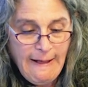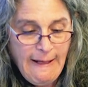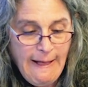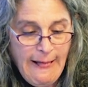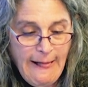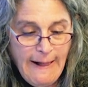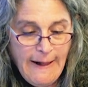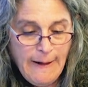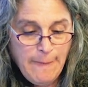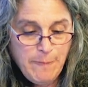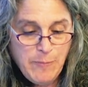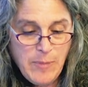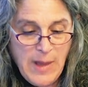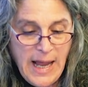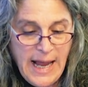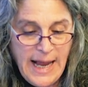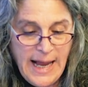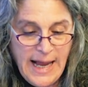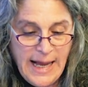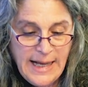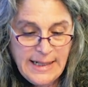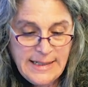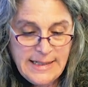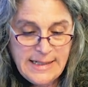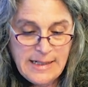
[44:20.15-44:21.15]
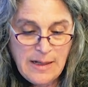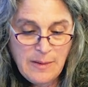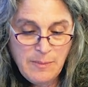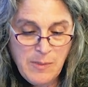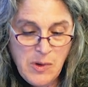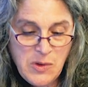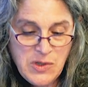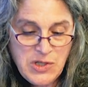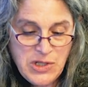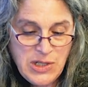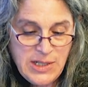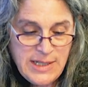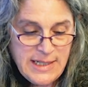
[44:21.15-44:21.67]
And
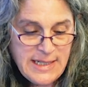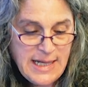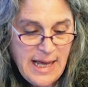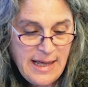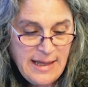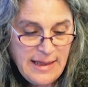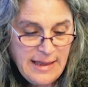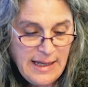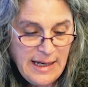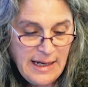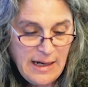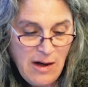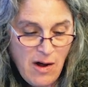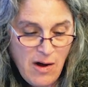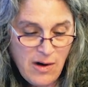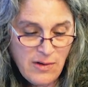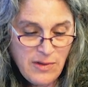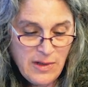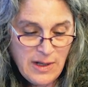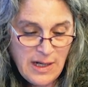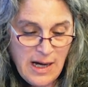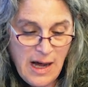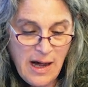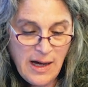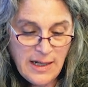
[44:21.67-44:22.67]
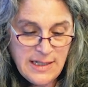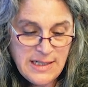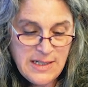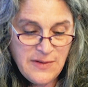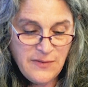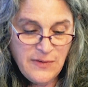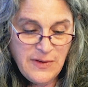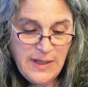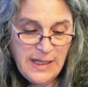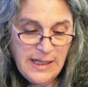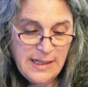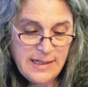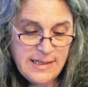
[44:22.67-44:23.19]
emotions, I think, are the kinds
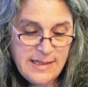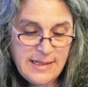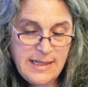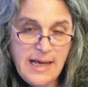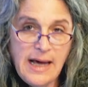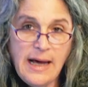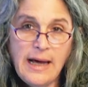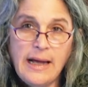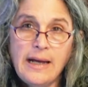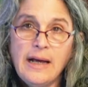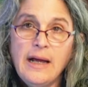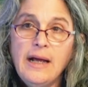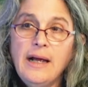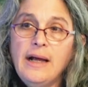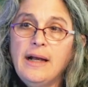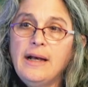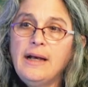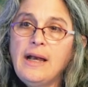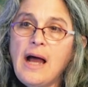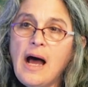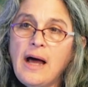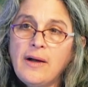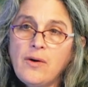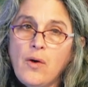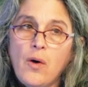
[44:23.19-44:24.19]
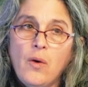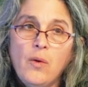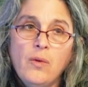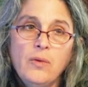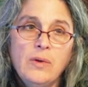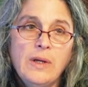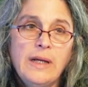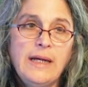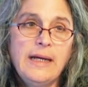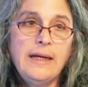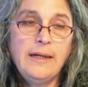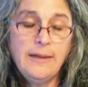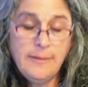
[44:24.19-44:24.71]
of things that not
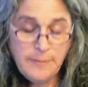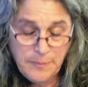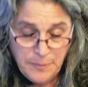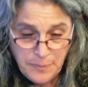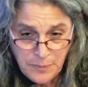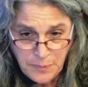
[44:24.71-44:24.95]
only